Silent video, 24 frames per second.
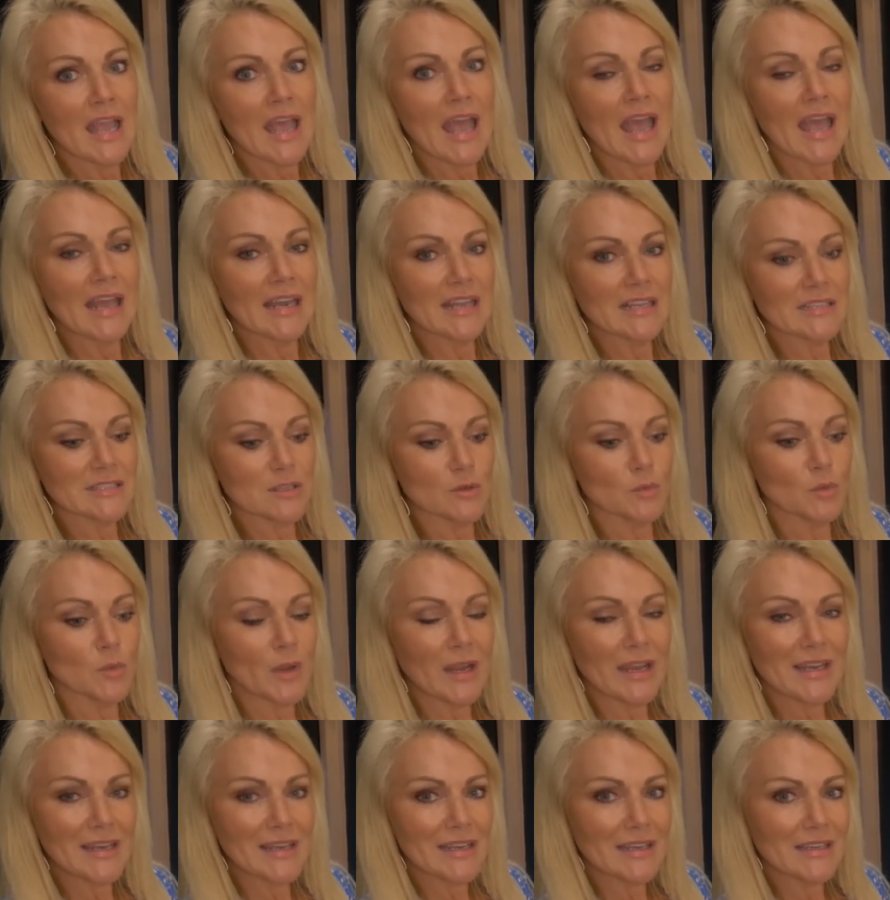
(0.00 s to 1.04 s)
And it's a
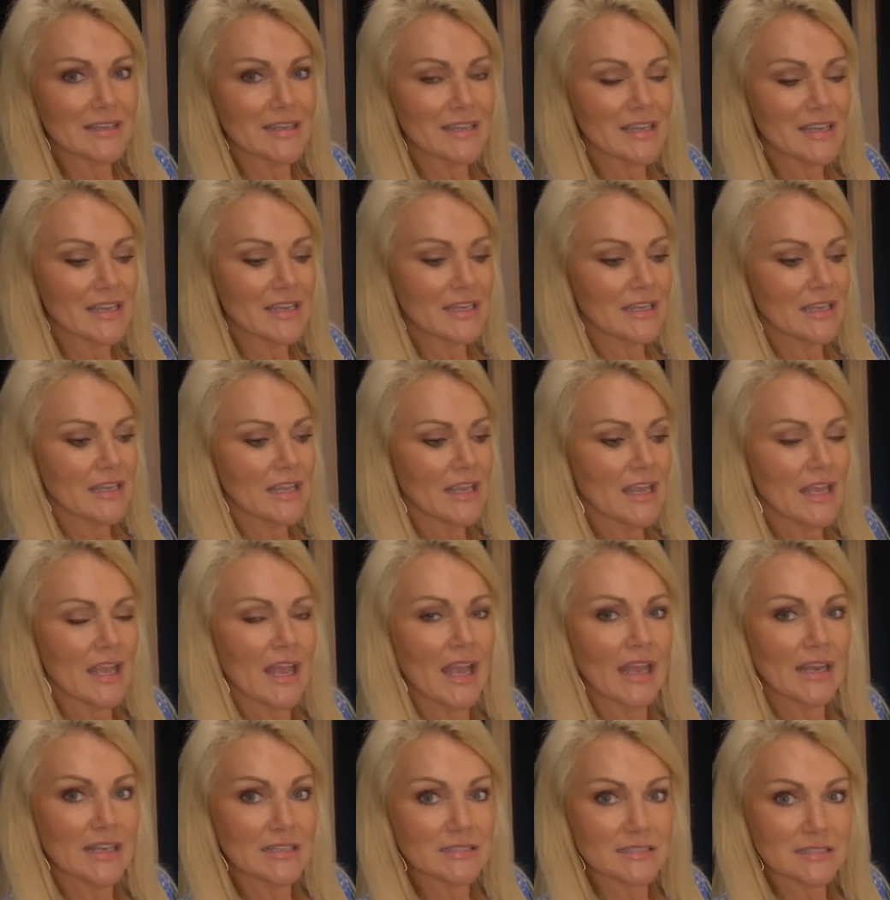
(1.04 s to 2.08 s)
radiant heat
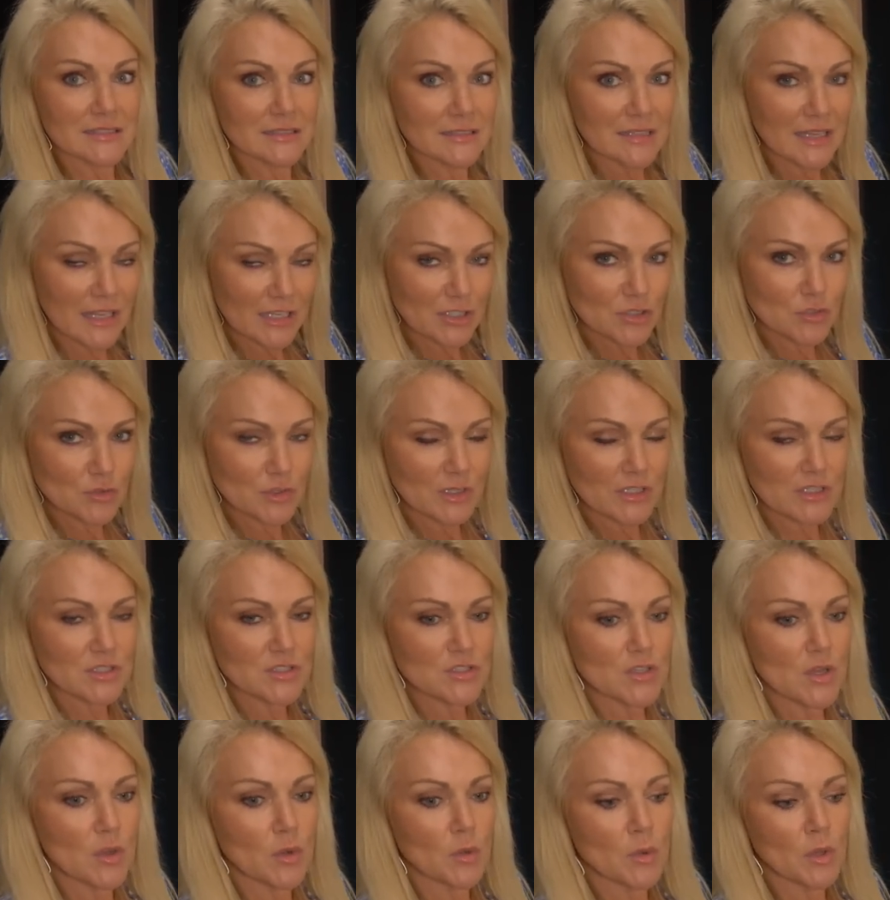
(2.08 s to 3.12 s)
and it's electric,
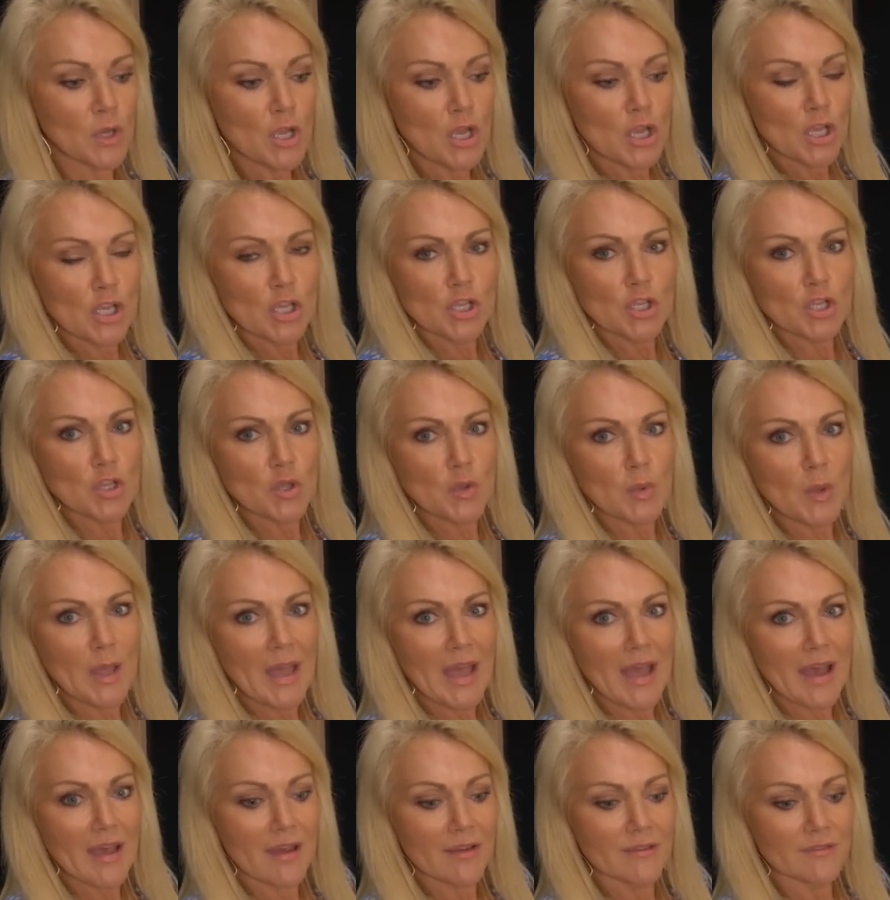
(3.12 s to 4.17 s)
so you
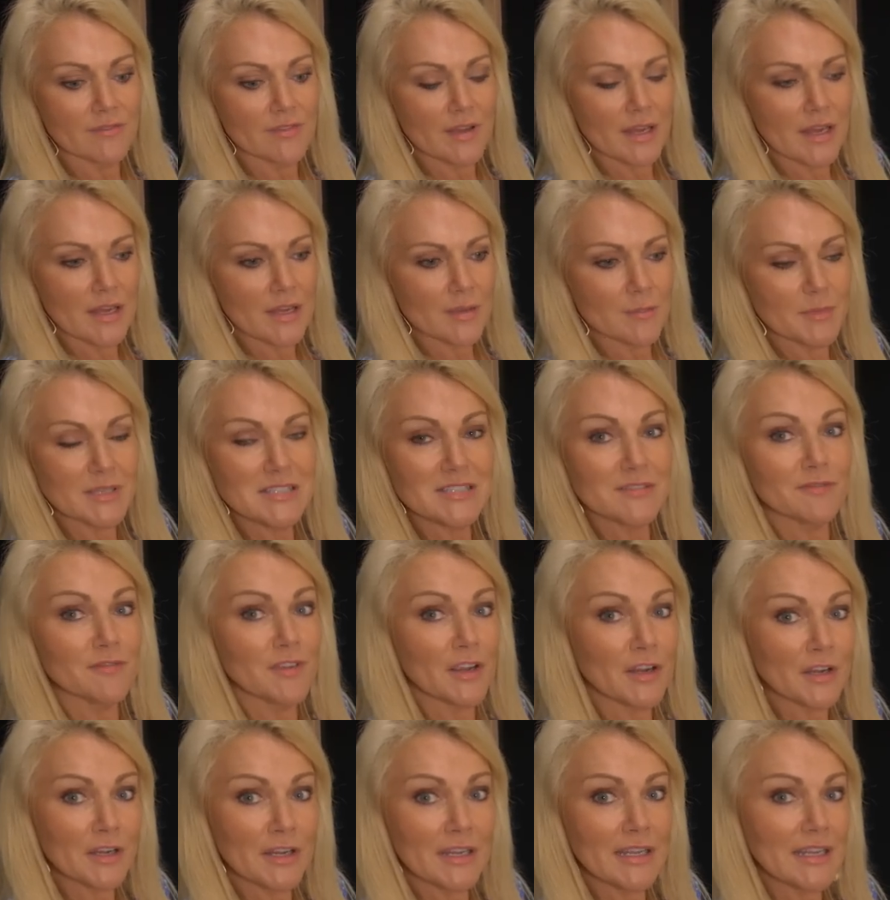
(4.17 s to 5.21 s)
have, um, it's
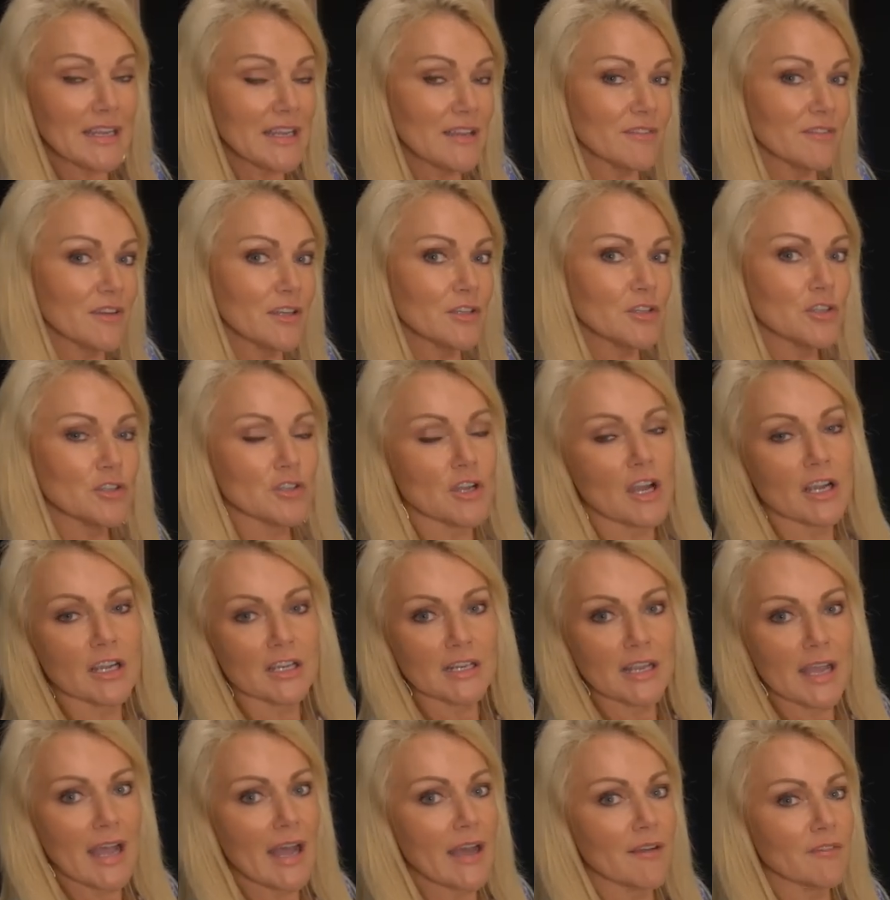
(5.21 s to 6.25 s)
very even, you're not
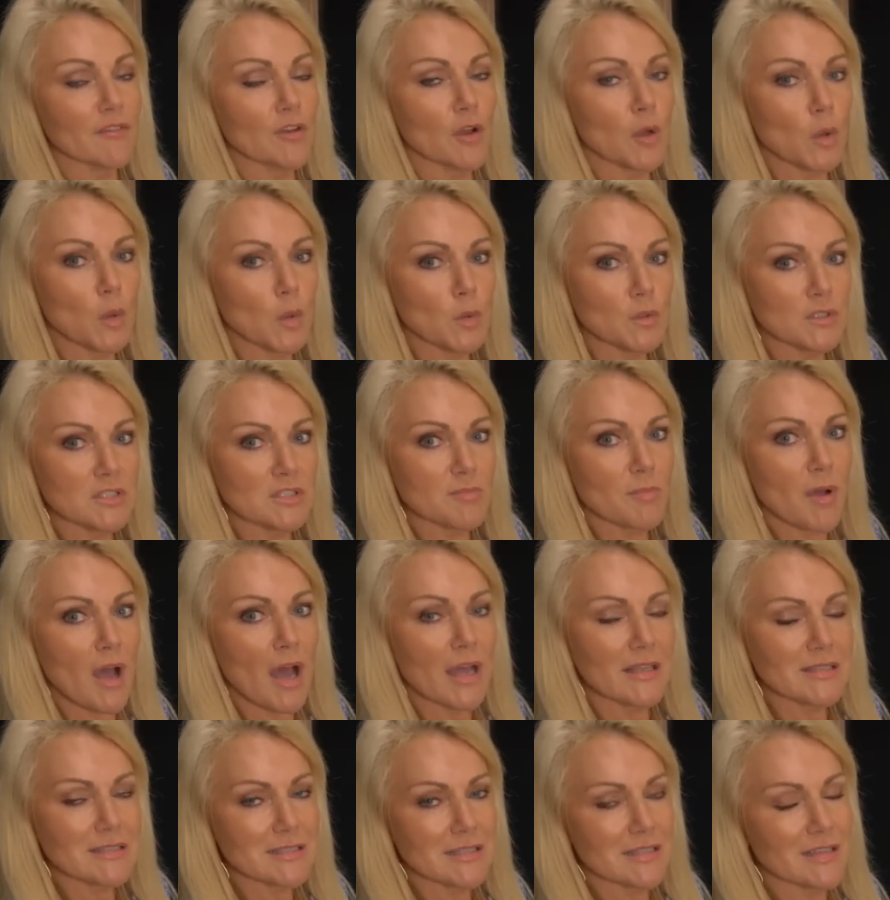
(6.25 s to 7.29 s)
gonna have cold
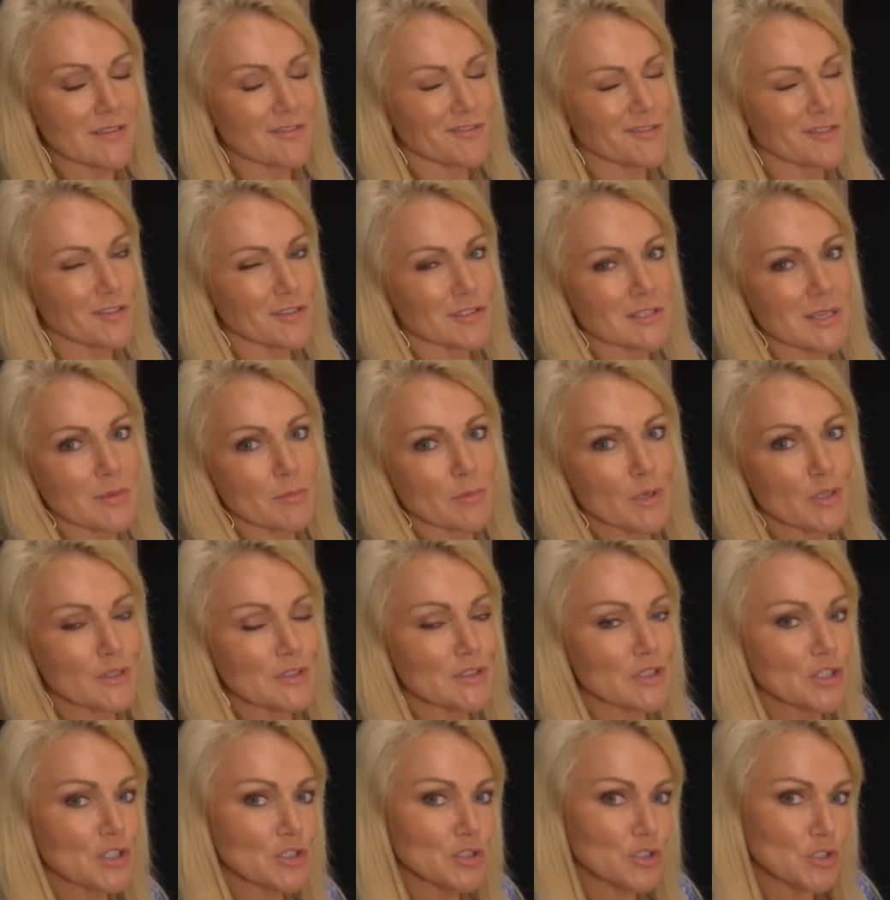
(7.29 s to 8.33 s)
spots, and if for some
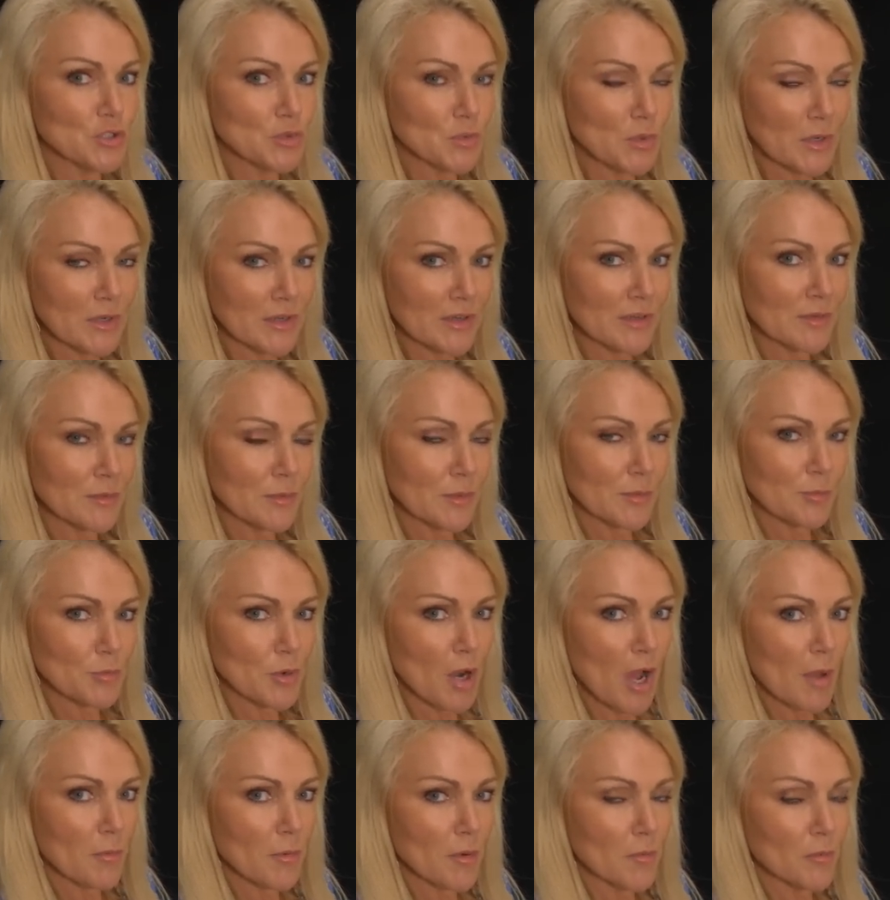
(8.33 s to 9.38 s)
reason you do run into a
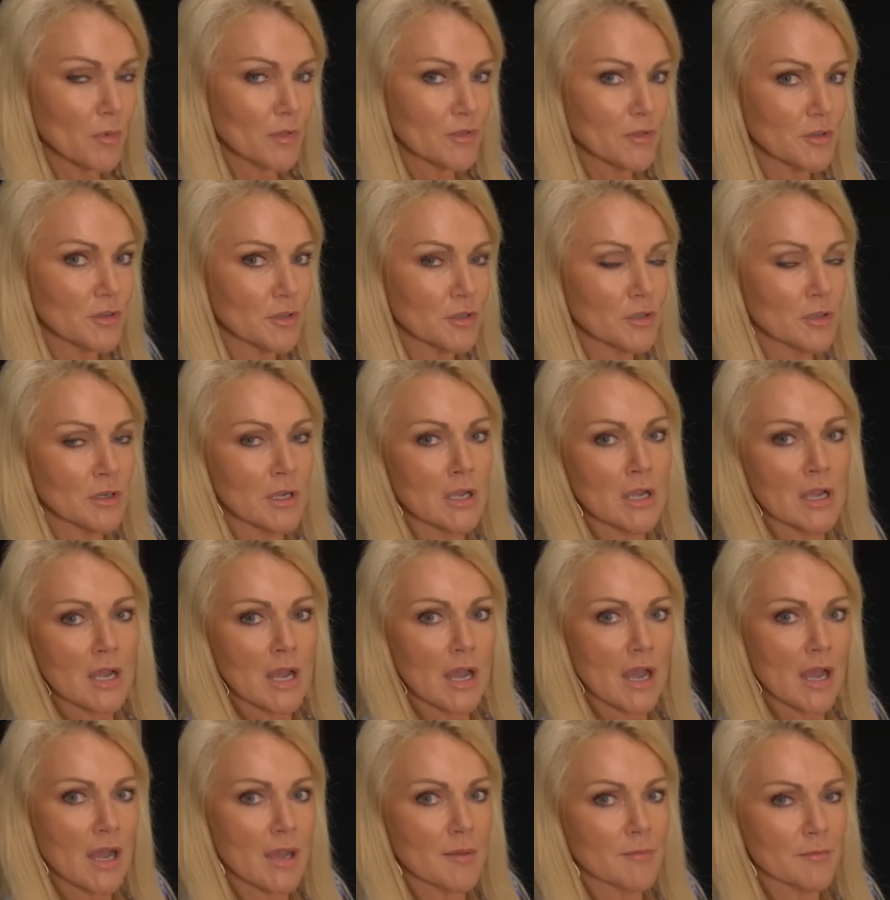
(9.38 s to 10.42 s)
problem with your
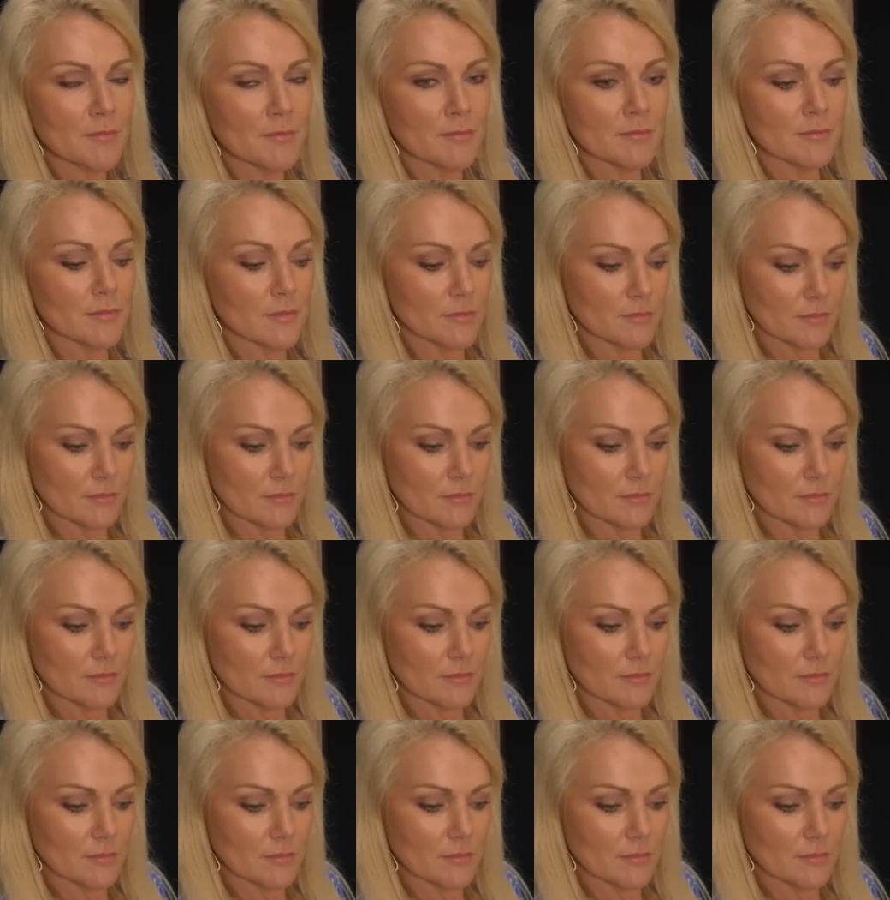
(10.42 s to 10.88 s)
um,